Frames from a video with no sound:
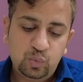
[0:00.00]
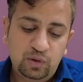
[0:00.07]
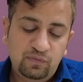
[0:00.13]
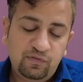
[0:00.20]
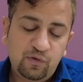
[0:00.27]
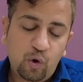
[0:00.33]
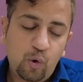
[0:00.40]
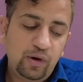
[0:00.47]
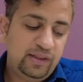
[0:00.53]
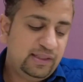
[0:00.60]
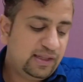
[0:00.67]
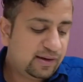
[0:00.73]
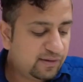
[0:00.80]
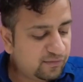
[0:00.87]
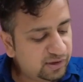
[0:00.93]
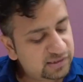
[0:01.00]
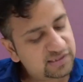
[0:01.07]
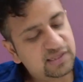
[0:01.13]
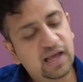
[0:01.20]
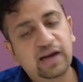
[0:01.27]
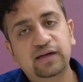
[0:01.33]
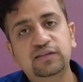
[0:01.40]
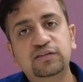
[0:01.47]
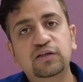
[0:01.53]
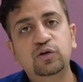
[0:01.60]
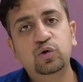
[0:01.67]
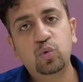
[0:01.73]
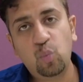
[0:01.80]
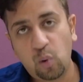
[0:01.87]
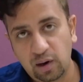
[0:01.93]
will flow in the reverse direction
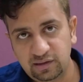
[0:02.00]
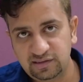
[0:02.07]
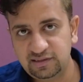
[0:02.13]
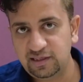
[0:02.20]
towards